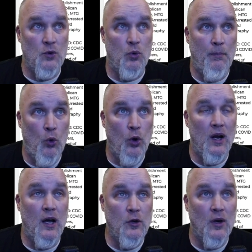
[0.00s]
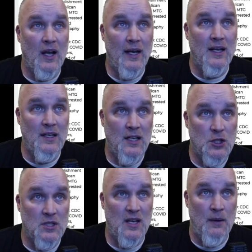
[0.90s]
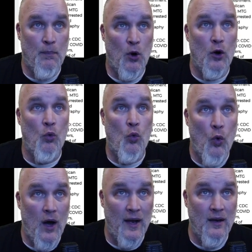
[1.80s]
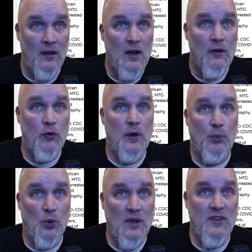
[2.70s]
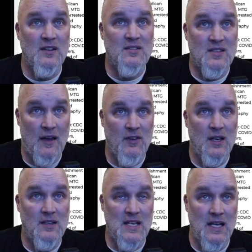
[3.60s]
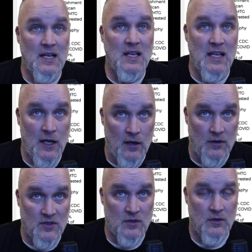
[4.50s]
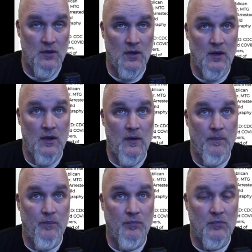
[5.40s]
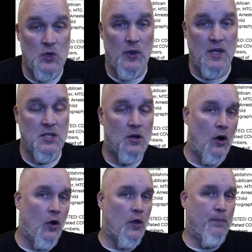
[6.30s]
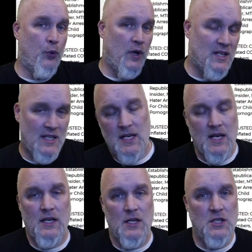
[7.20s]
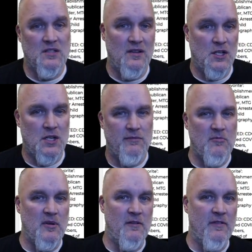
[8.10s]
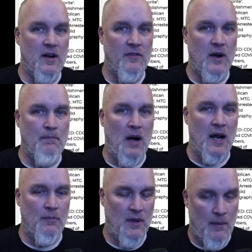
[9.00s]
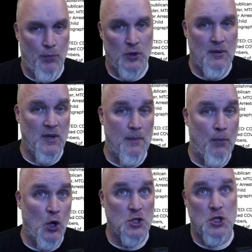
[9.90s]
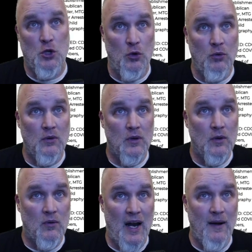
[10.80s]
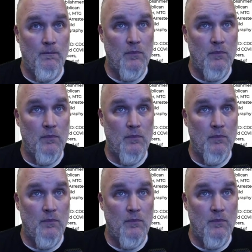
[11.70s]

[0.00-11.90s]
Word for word: to report underlying conditions in Part 1 for the previous 17 years. So they took all the pre-existing conditions and they shoved them at the very, very bottom and they put them into part two, right?